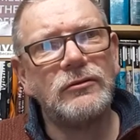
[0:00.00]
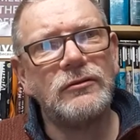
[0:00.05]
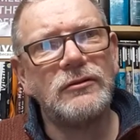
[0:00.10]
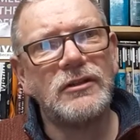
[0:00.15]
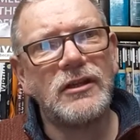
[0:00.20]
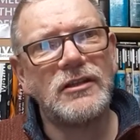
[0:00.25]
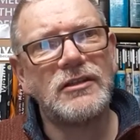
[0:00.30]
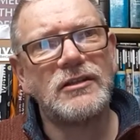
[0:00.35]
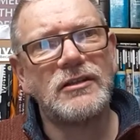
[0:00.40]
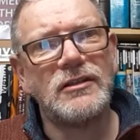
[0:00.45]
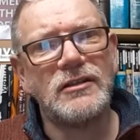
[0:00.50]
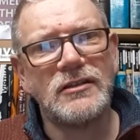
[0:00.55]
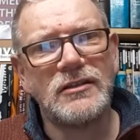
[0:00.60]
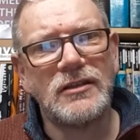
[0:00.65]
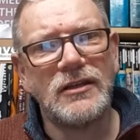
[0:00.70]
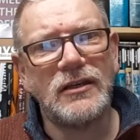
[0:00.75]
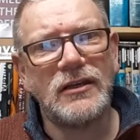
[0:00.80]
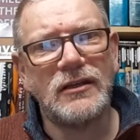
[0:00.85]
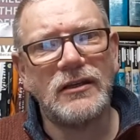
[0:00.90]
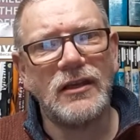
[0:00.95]

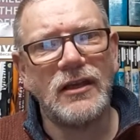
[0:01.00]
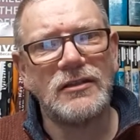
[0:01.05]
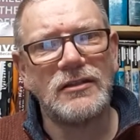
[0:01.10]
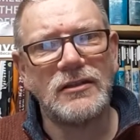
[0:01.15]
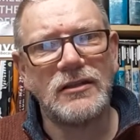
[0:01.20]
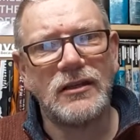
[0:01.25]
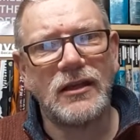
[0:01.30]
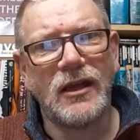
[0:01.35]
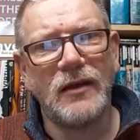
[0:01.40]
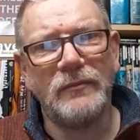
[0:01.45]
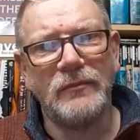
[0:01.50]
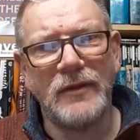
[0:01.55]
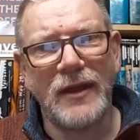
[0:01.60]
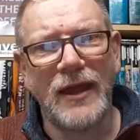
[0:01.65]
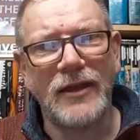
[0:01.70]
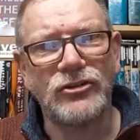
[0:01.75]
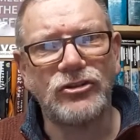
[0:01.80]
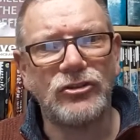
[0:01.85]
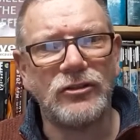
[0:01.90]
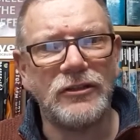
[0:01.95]
distancing doesn't come
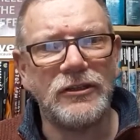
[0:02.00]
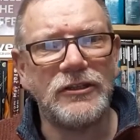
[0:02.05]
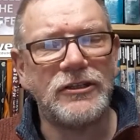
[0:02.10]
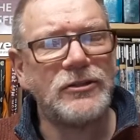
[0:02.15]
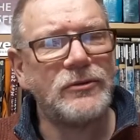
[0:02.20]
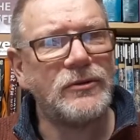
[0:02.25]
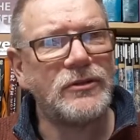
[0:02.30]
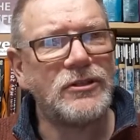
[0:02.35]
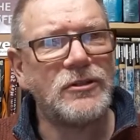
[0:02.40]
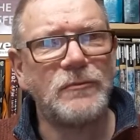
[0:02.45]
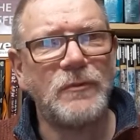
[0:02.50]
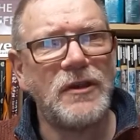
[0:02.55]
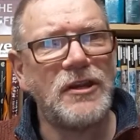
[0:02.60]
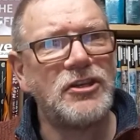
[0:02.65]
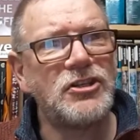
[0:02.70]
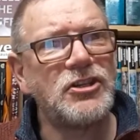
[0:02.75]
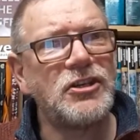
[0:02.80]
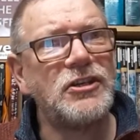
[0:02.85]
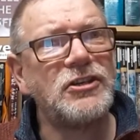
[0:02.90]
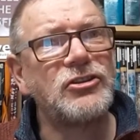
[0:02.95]
naturally to a
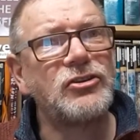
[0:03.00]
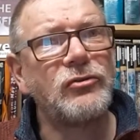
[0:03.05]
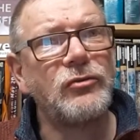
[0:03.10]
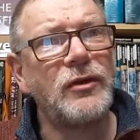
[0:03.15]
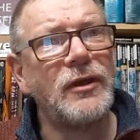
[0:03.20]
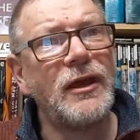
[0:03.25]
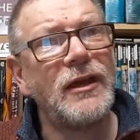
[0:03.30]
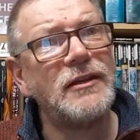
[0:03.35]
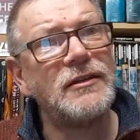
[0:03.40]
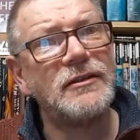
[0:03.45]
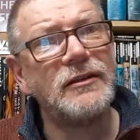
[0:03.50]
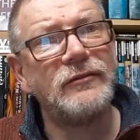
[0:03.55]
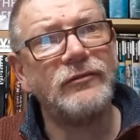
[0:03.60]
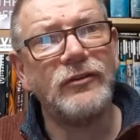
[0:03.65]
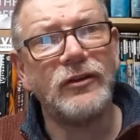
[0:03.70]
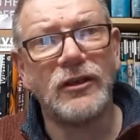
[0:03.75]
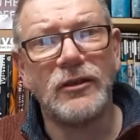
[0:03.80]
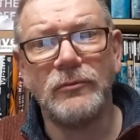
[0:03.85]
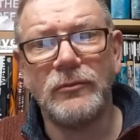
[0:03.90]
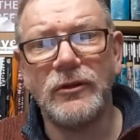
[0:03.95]
species created for
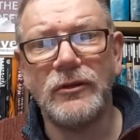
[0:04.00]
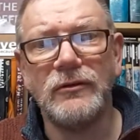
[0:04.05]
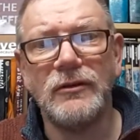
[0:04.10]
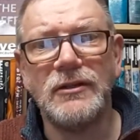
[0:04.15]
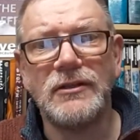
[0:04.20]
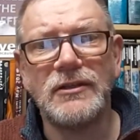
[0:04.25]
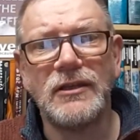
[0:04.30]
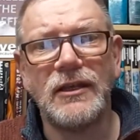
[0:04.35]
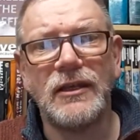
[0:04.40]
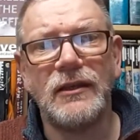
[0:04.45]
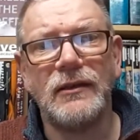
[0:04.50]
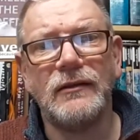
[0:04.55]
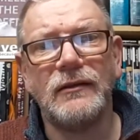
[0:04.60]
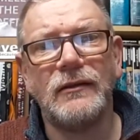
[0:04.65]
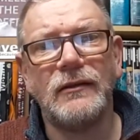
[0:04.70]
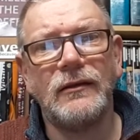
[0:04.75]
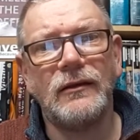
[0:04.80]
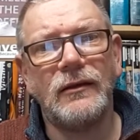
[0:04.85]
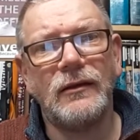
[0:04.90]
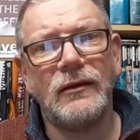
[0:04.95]
community.
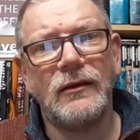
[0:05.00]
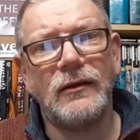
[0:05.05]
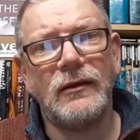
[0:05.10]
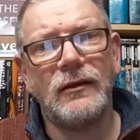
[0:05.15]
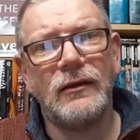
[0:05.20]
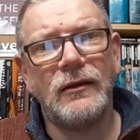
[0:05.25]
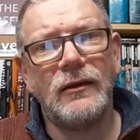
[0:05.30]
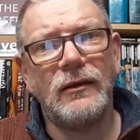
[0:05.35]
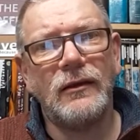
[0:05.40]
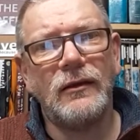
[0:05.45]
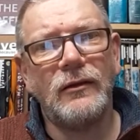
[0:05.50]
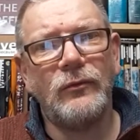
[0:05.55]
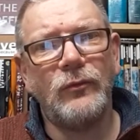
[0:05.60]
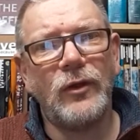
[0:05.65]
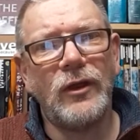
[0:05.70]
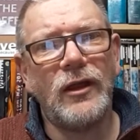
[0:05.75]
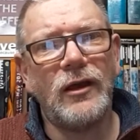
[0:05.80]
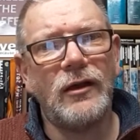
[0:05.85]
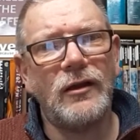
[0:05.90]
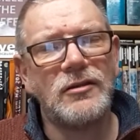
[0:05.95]

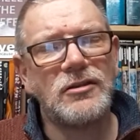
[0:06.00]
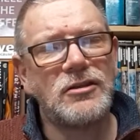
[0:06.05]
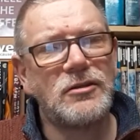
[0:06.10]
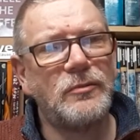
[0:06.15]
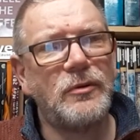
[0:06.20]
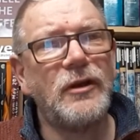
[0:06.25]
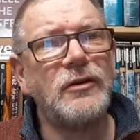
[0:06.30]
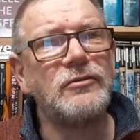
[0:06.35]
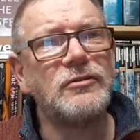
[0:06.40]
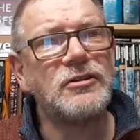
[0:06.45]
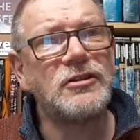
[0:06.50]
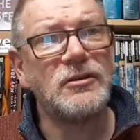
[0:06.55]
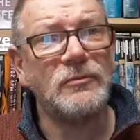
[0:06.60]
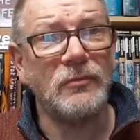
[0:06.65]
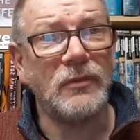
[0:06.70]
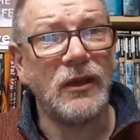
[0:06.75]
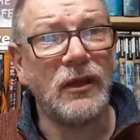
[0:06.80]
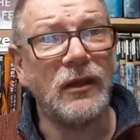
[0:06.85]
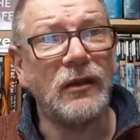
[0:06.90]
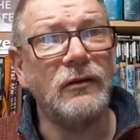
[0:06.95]
We are supposed to
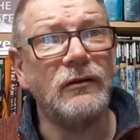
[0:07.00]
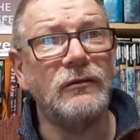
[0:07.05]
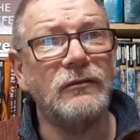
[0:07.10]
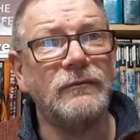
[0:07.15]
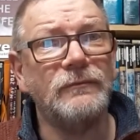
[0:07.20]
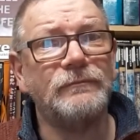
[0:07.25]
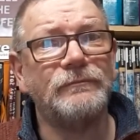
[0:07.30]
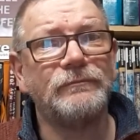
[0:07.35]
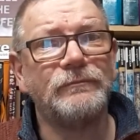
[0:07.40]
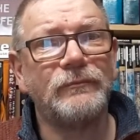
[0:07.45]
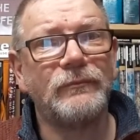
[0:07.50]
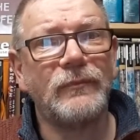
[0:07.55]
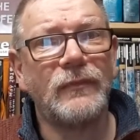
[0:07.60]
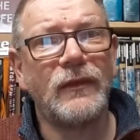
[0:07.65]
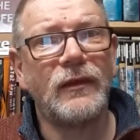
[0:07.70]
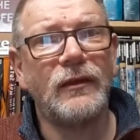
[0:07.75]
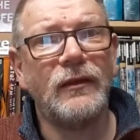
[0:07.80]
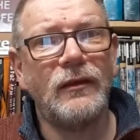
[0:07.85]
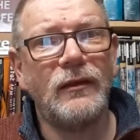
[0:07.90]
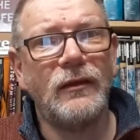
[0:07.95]
mingle.
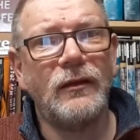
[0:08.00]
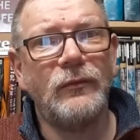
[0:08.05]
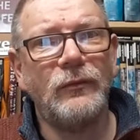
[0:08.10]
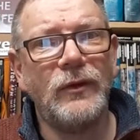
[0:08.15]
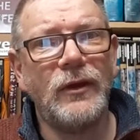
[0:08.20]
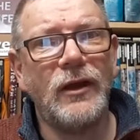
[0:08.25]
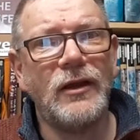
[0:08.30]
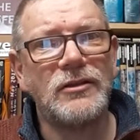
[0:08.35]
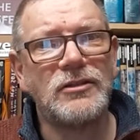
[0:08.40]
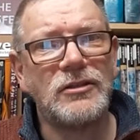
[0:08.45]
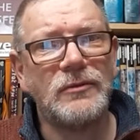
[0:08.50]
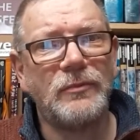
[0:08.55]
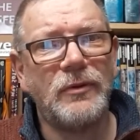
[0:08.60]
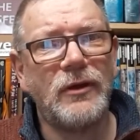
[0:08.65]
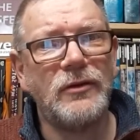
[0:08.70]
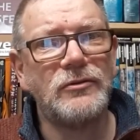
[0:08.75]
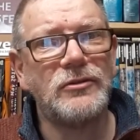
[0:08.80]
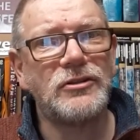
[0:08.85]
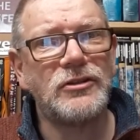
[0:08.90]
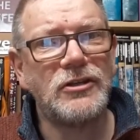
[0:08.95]
We are
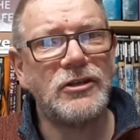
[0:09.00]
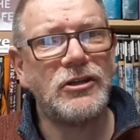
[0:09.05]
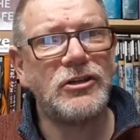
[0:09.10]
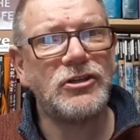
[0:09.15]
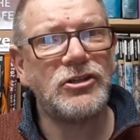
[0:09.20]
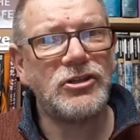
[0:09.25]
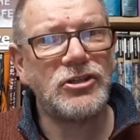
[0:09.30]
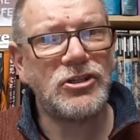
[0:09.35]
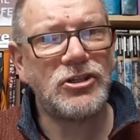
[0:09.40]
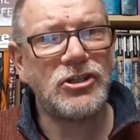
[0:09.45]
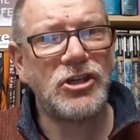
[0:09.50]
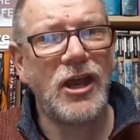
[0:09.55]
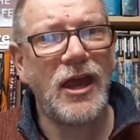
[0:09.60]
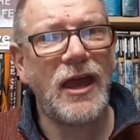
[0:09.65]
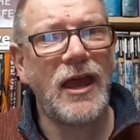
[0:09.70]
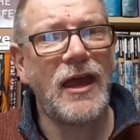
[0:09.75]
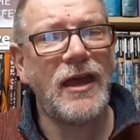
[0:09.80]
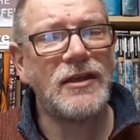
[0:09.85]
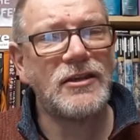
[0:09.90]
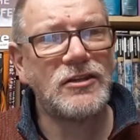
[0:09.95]
supposed to
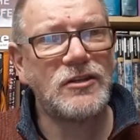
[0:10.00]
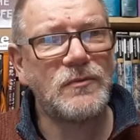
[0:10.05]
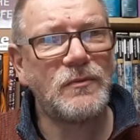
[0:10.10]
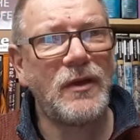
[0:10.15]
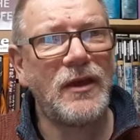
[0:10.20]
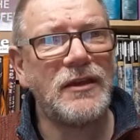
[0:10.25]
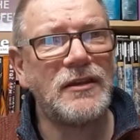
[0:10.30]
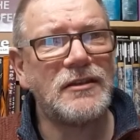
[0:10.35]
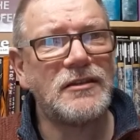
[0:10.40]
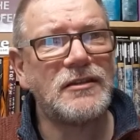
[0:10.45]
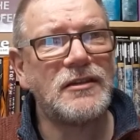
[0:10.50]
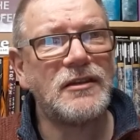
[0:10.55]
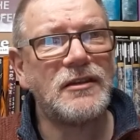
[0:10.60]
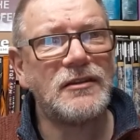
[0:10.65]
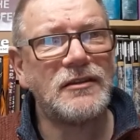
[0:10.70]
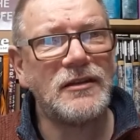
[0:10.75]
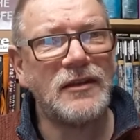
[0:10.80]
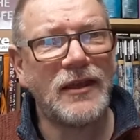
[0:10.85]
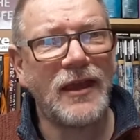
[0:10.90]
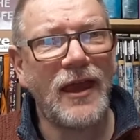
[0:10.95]
share space
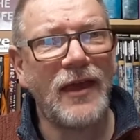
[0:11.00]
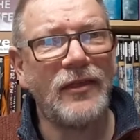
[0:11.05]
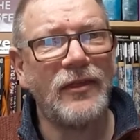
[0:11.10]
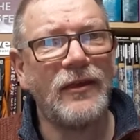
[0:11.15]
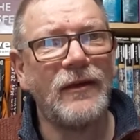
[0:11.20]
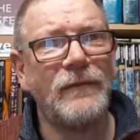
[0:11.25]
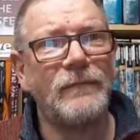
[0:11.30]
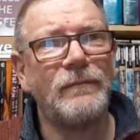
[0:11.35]
together.